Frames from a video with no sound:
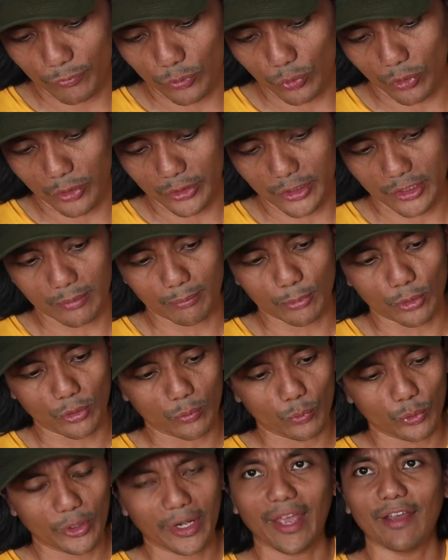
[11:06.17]
order the
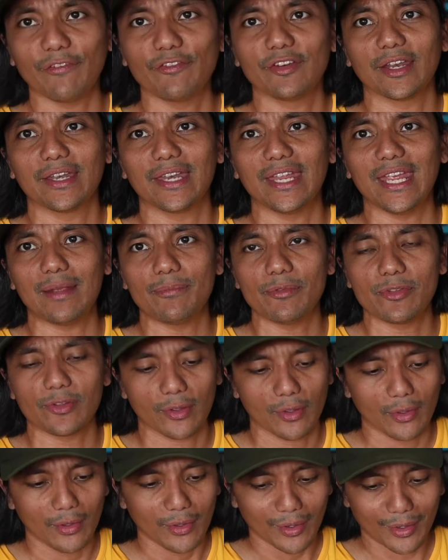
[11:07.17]
book would have their
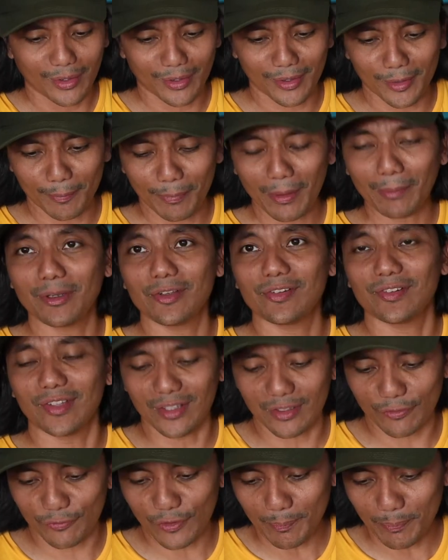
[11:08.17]
names published
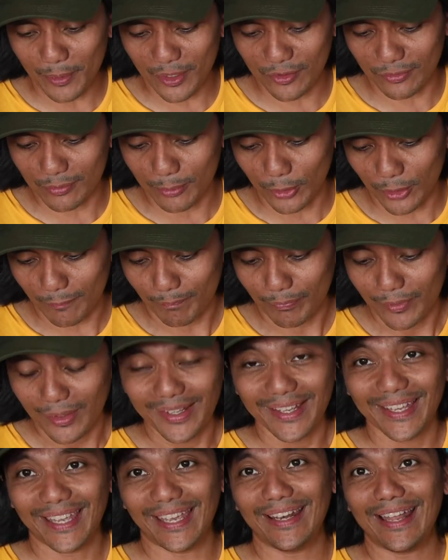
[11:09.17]
in the front page of the book.
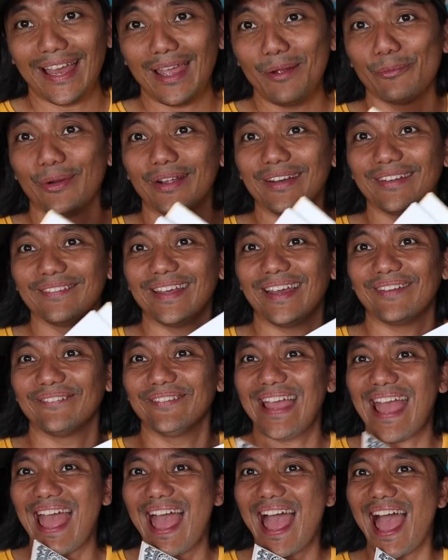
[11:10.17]
And I'm one of them.
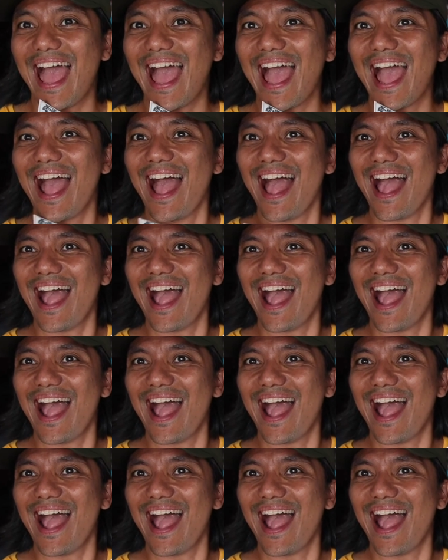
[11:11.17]
Yeah,